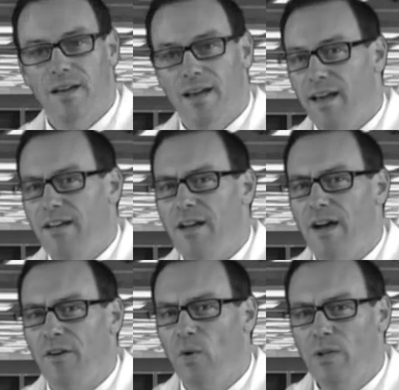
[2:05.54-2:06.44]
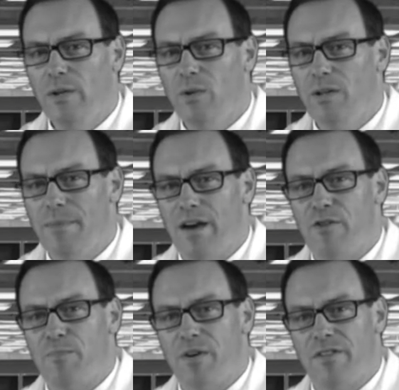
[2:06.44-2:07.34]
And not only will a mouse
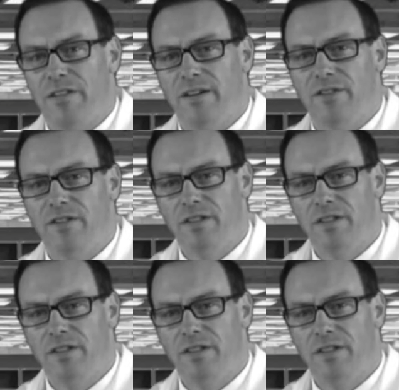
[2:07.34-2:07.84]
press a lever to